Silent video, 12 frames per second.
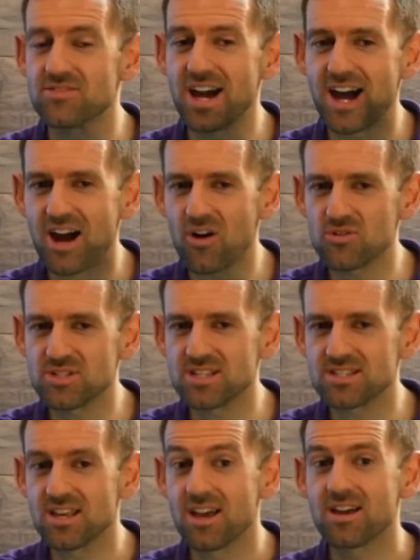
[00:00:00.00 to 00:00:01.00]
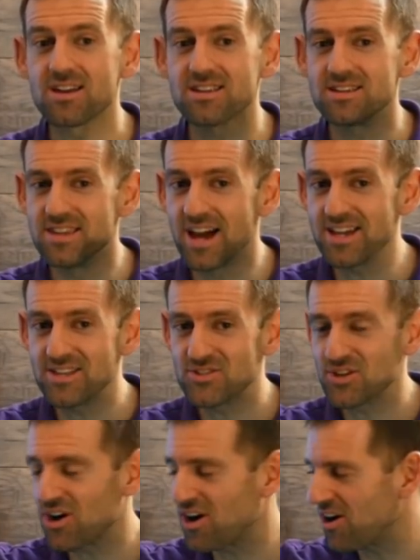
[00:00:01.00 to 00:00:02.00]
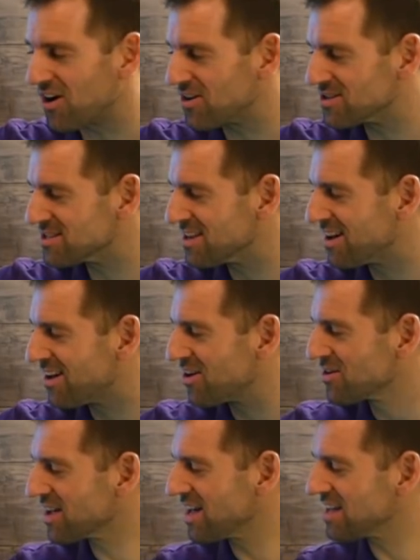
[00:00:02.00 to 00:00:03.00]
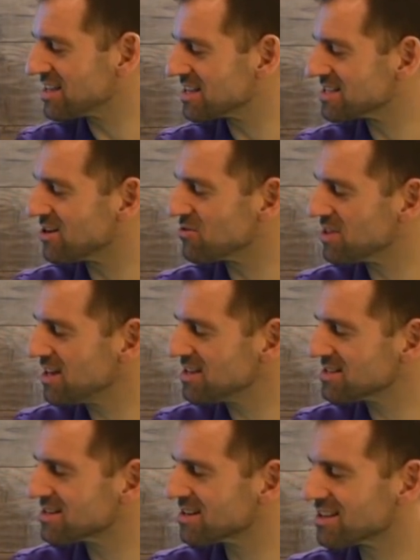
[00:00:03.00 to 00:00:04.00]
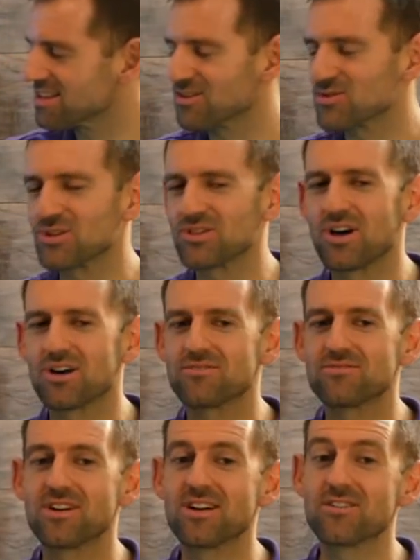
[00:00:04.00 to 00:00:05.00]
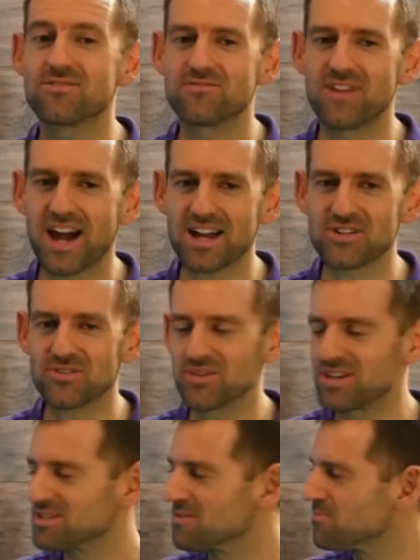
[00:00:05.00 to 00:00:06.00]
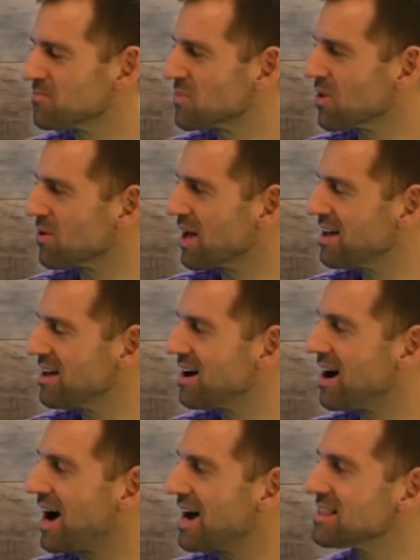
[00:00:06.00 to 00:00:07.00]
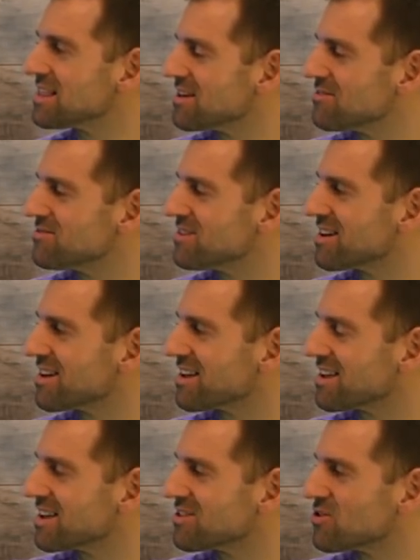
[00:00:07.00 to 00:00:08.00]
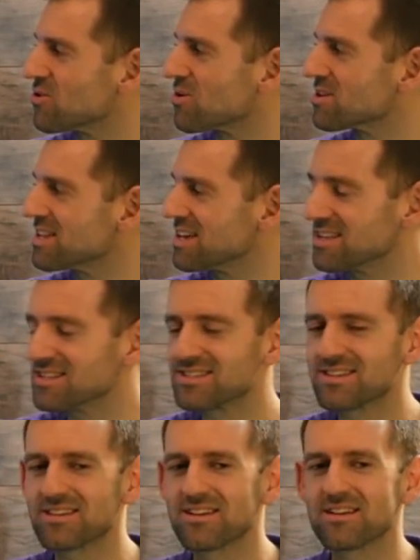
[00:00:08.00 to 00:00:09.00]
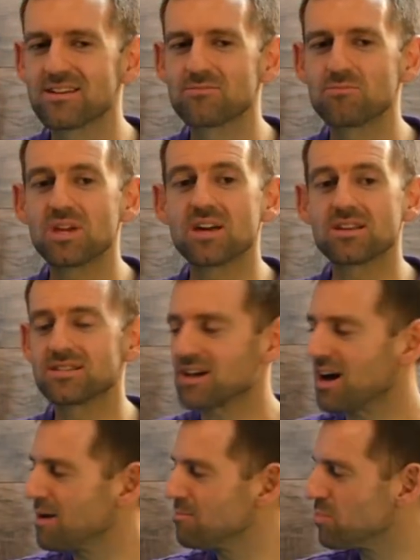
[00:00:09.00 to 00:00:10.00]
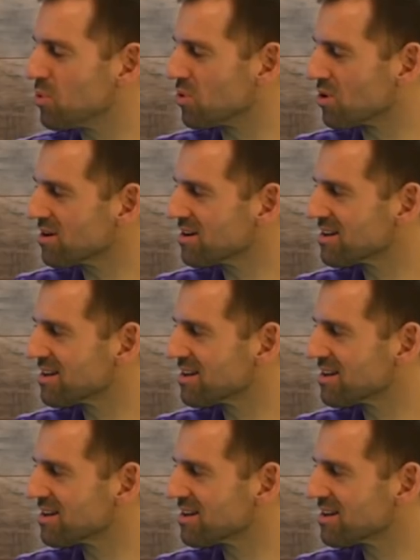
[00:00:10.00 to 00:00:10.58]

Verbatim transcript: houses, nice cars. Okay, in the southeast, there's a lot of factories. Okay, I live in the northeast because I'm poor